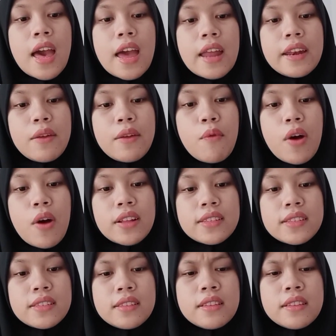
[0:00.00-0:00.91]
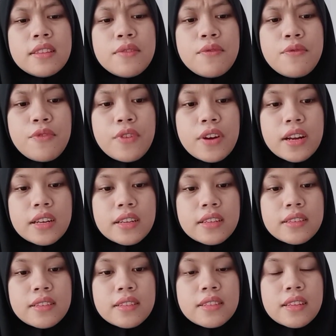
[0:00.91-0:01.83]
What's the
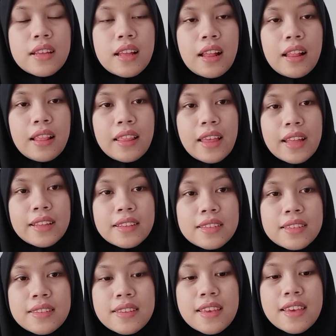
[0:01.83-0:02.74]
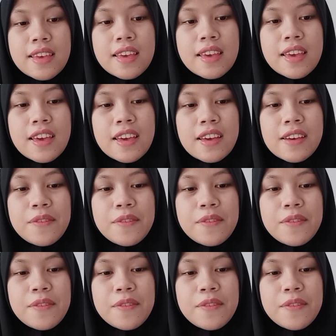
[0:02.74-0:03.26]
difference? Let's see.